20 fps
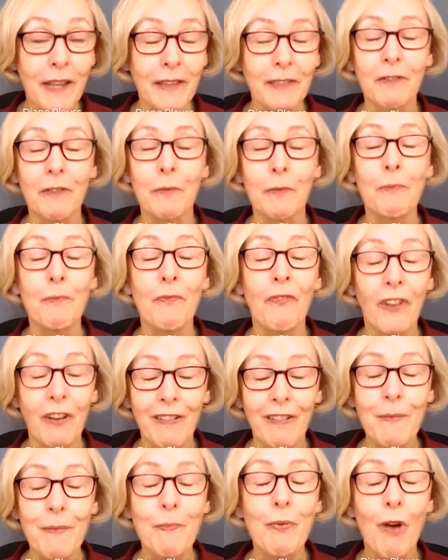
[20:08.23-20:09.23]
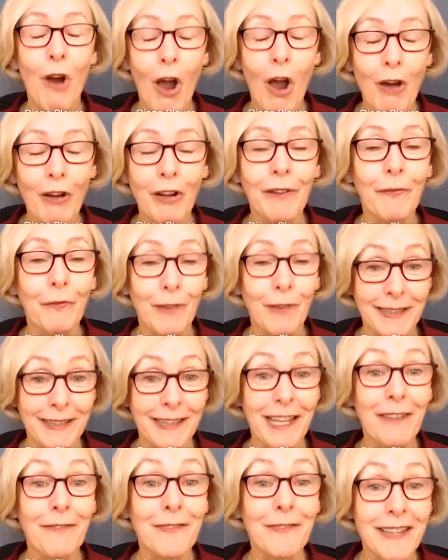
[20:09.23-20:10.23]
and they're very proud of what
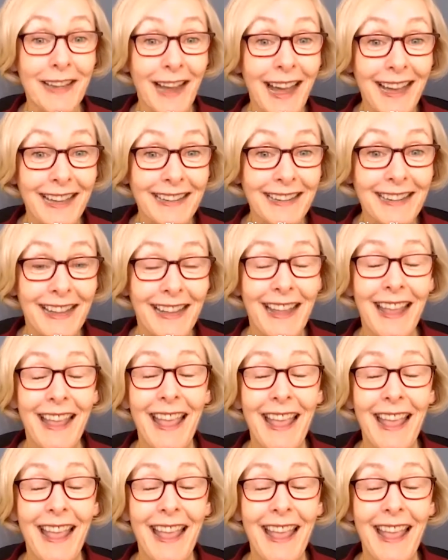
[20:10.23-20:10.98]
they've done.